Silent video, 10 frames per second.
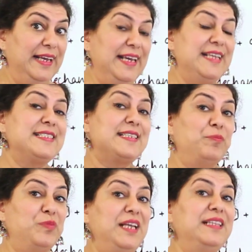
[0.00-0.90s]
is
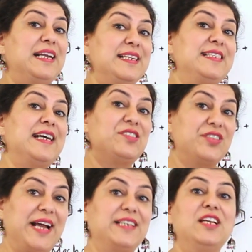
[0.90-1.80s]
something that is
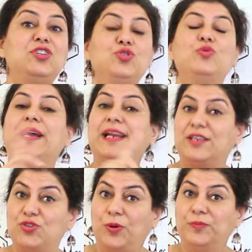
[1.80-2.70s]
attracted to
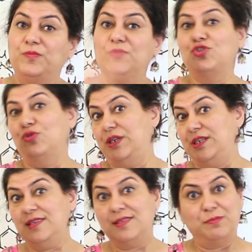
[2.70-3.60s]
electron. So it
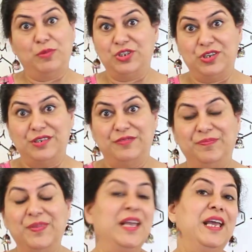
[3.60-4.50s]
is positive.
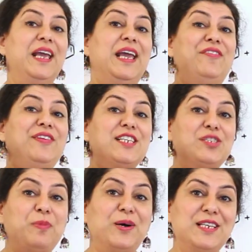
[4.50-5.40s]
If it
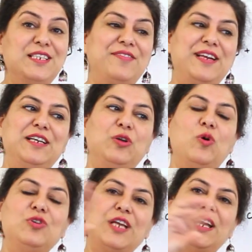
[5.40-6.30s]
is positive and it
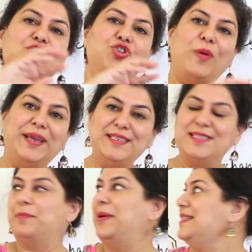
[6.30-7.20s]
goes and
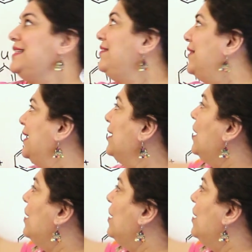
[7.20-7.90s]
joins the benzene ring,